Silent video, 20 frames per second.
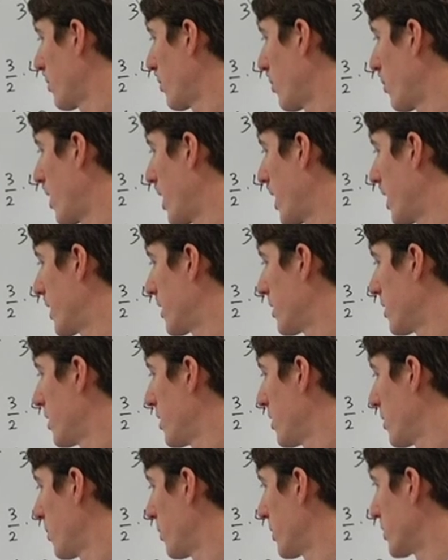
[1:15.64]
y,
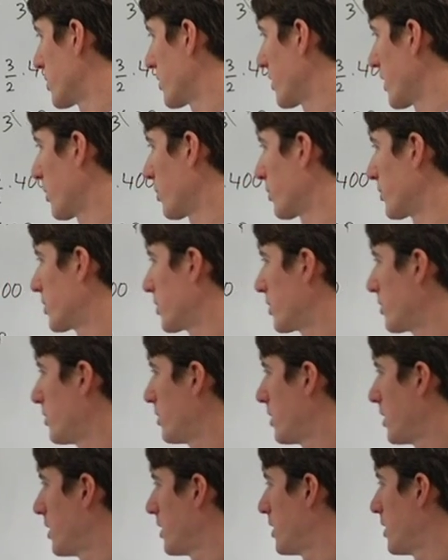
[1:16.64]
which is equal to
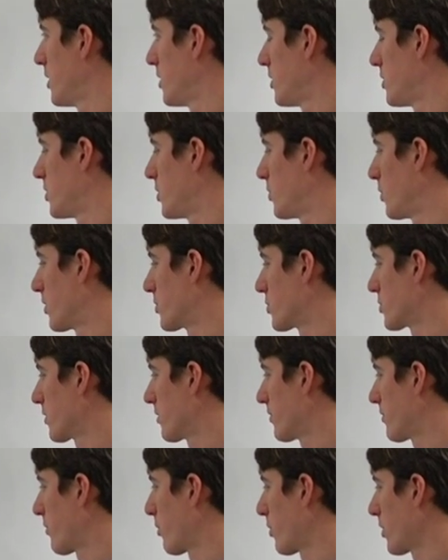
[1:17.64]

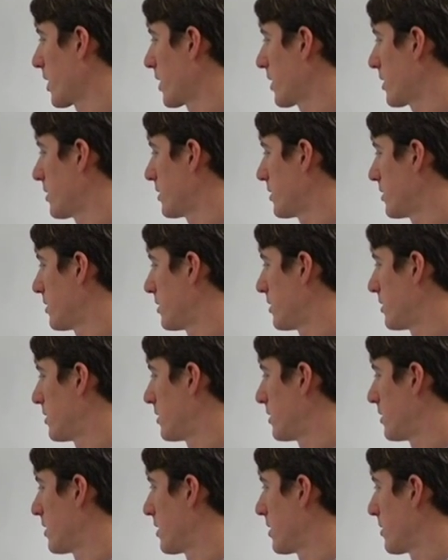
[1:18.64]
240
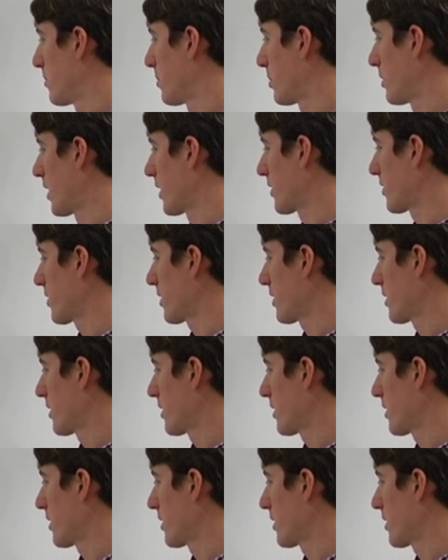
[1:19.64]
plus